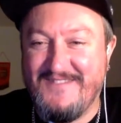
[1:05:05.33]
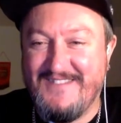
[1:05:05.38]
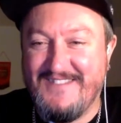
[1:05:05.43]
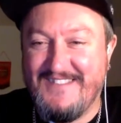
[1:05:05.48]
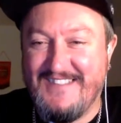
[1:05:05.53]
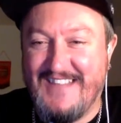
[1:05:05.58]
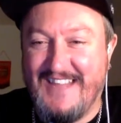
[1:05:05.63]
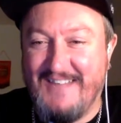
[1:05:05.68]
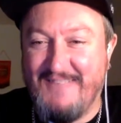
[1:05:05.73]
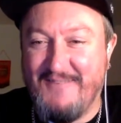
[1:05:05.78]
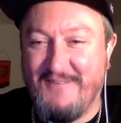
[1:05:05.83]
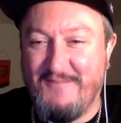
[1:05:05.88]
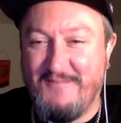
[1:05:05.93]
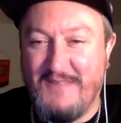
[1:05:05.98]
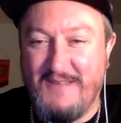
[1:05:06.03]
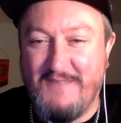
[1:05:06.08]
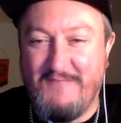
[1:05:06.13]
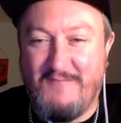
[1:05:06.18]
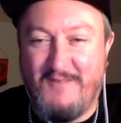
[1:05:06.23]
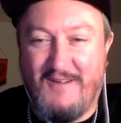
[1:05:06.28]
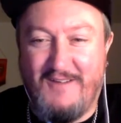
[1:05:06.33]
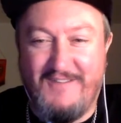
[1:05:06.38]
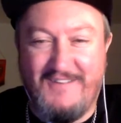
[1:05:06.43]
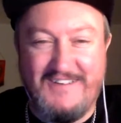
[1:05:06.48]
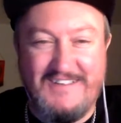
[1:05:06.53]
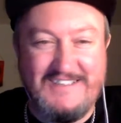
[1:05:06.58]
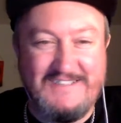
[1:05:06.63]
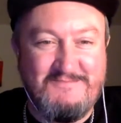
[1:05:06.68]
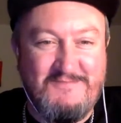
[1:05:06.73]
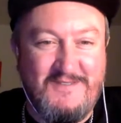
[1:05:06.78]
They would be in
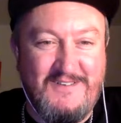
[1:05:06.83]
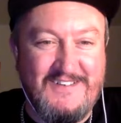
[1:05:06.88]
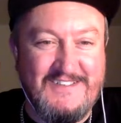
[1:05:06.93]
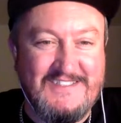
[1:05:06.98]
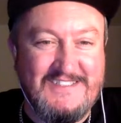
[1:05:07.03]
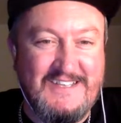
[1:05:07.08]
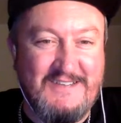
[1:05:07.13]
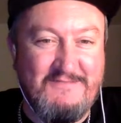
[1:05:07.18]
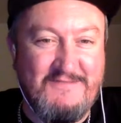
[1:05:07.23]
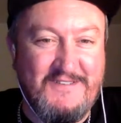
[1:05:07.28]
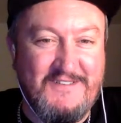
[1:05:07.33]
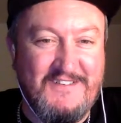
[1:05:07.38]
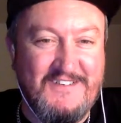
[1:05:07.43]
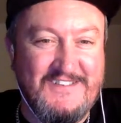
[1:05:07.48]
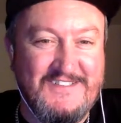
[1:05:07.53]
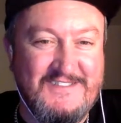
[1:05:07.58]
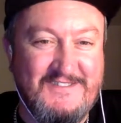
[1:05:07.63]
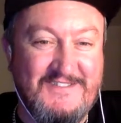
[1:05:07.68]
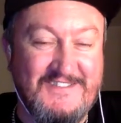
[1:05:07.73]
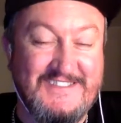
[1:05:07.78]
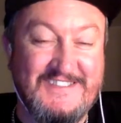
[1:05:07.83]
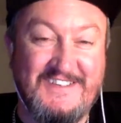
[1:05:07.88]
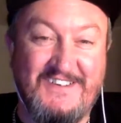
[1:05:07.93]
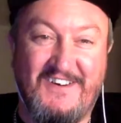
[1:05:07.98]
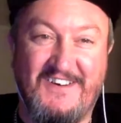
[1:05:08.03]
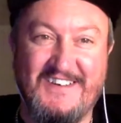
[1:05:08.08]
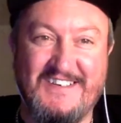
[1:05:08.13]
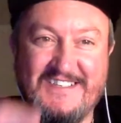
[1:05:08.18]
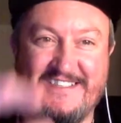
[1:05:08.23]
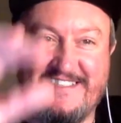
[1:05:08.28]
paradise balls deep in Gunner's horse.
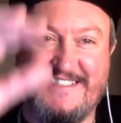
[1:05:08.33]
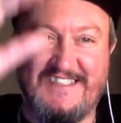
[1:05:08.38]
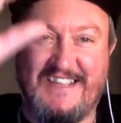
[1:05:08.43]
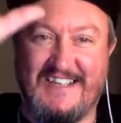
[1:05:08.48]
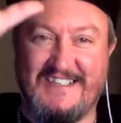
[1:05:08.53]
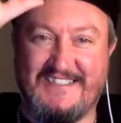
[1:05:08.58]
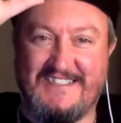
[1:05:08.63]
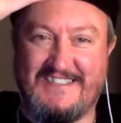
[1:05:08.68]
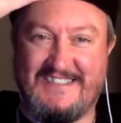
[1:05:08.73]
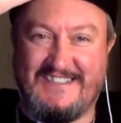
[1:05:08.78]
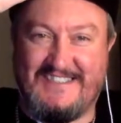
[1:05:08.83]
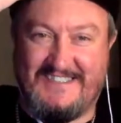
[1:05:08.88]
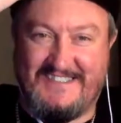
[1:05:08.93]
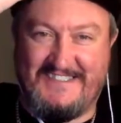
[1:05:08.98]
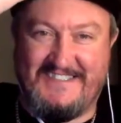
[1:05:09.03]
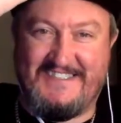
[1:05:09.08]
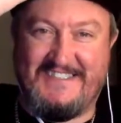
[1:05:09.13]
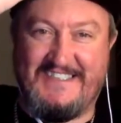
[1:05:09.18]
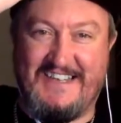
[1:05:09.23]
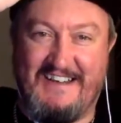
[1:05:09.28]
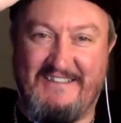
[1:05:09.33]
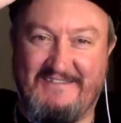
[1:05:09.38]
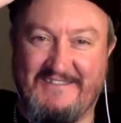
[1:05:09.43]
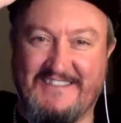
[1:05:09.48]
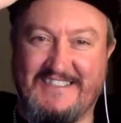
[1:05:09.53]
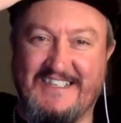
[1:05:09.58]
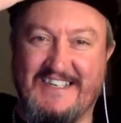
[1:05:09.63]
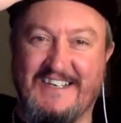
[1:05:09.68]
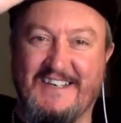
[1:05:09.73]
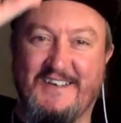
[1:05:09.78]
Guys, that's
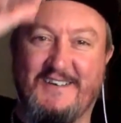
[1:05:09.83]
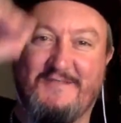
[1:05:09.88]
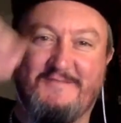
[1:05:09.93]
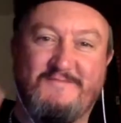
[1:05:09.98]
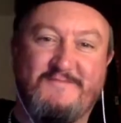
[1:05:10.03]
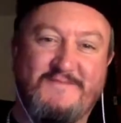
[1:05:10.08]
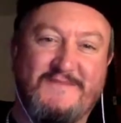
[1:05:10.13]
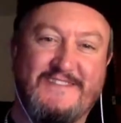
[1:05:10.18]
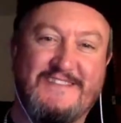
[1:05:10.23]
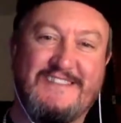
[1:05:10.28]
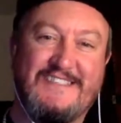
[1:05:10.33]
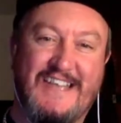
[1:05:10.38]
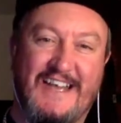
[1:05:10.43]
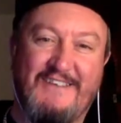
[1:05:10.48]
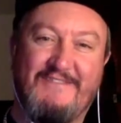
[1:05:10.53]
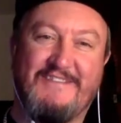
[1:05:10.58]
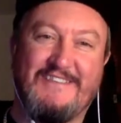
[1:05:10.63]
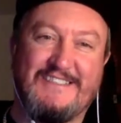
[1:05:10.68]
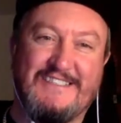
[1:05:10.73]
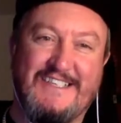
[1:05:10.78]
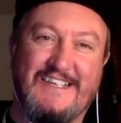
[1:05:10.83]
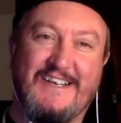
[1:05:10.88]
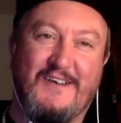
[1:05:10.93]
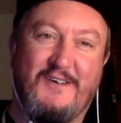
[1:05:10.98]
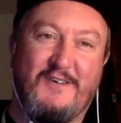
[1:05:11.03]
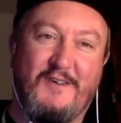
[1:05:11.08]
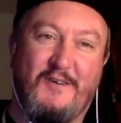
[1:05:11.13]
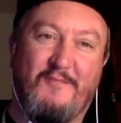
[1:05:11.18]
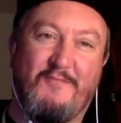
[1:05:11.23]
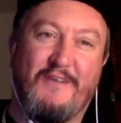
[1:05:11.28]
seriously now. Seriously now,
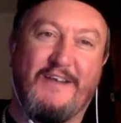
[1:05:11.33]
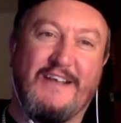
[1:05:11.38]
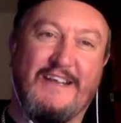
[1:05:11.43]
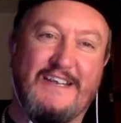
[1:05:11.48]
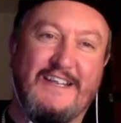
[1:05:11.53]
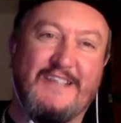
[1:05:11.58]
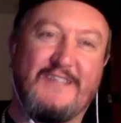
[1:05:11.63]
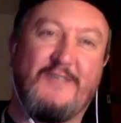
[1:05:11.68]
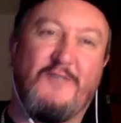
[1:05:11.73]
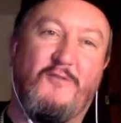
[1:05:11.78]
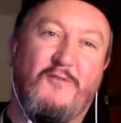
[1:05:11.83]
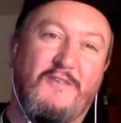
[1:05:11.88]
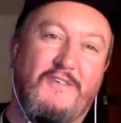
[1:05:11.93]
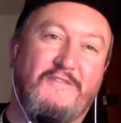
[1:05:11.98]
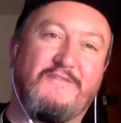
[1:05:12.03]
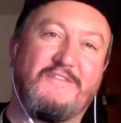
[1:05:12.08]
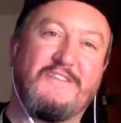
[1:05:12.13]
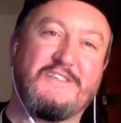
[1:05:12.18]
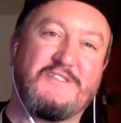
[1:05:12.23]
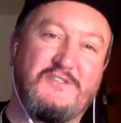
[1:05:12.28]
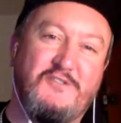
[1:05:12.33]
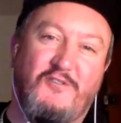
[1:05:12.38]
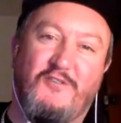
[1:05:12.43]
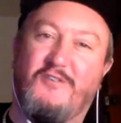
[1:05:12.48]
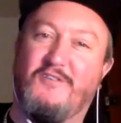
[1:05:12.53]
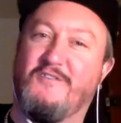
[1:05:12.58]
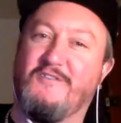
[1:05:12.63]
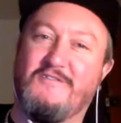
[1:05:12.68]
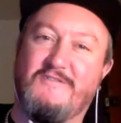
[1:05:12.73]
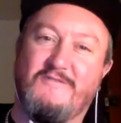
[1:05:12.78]
you're bringing the tone of the
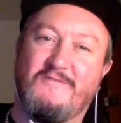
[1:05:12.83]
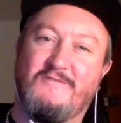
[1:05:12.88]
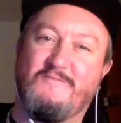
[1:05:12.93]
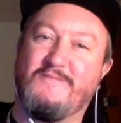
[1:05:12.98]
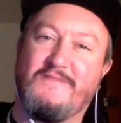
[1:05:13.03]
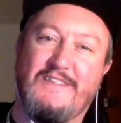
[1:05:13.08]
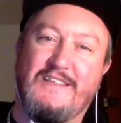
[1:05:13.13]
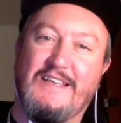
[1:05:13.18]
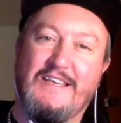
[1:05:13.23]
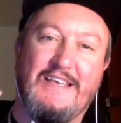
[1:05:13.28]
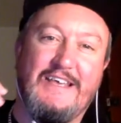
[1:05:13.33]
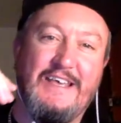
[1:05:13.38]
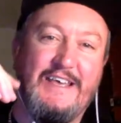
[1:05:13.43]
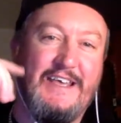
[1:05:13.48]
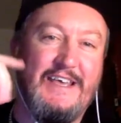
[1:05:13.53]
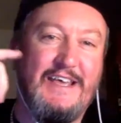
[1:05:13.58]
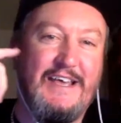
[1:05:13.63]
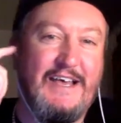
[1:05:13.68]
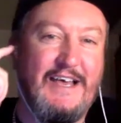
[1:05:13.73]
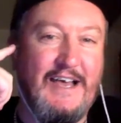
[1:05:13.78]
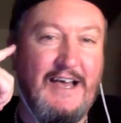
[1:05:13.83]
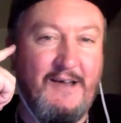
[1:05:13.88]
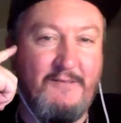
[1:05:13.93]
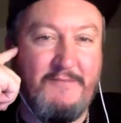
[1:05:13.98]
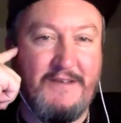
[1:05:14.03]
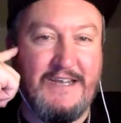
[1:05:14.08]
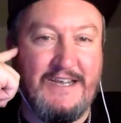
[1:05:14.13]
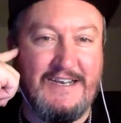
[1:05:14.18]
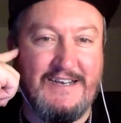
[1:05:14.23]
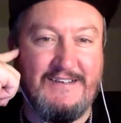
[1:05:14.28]
show. I
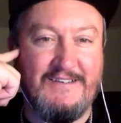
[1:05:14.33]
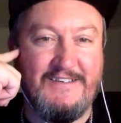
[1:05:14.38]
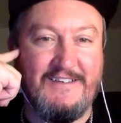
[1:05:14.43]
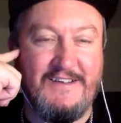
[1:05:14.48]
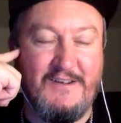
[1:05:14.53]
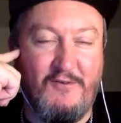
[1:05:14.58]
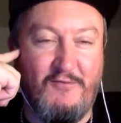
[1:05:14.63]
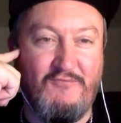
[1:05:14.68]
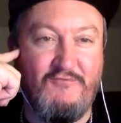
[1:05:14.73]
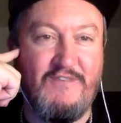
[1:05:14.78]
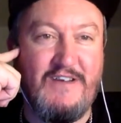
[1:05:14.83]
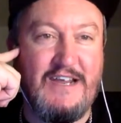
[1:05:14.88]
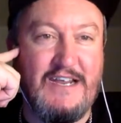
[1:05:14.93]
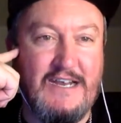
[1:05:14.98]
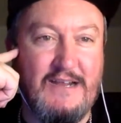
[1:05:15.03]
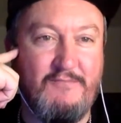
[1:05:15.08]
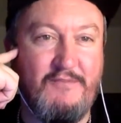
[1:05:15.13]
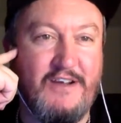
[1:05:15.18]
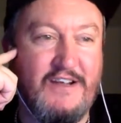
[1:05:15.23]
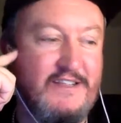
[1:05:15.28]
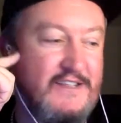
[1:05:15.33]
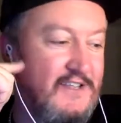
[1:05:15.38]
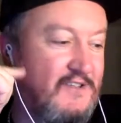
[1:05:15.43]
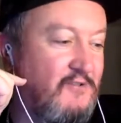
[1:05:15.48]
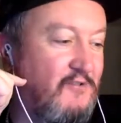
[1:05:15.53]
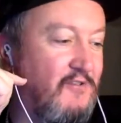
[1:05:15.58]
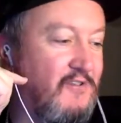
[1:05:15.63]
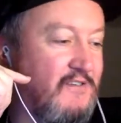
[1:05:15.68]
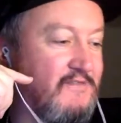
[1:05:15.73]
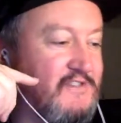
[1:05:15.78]
mean, you're really bringing the
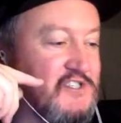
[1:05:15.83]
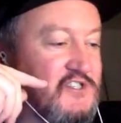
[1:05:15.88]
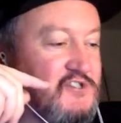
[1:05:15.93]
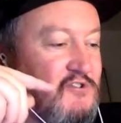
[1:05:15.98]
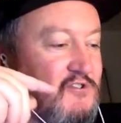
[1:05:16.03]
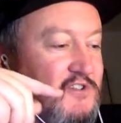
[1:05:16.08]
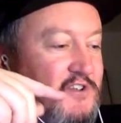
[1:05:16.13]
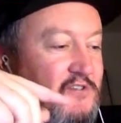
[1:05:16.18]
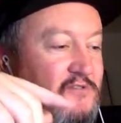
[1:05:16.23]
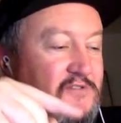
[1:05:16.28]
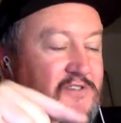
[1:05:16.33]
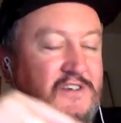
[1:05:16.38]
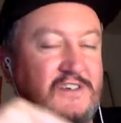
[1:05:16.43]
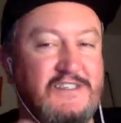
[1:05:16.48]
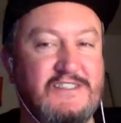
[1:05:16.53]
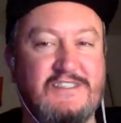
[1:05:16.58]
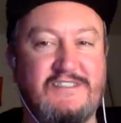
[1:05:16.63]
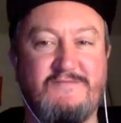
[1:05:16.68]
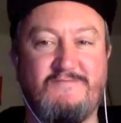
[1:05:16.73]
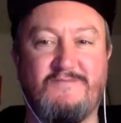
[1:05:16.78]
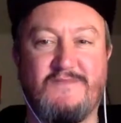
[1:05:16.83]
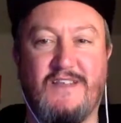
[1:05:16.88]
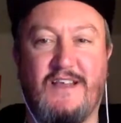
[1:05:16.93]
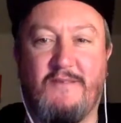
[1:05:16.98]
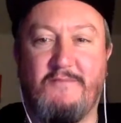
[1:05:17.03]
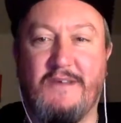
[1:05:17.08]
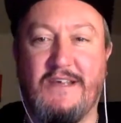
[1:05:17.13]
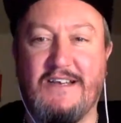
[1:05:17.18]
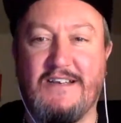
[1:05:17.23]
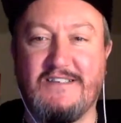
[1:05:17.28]
tone of the show down, guys. I
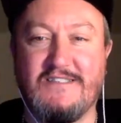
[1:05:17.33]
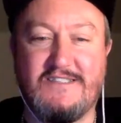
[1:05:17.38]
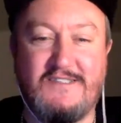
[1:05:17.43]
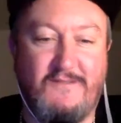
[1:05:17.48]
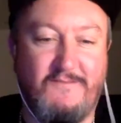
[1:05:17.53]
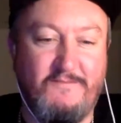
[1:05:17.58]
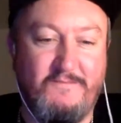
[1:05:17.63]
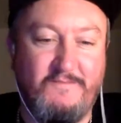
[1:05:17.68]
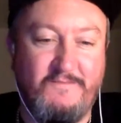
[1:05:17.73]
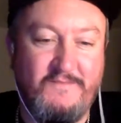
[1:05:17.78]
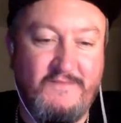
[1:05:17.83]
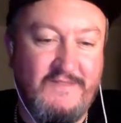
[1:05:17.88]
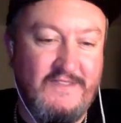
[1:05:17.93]
mean, there's some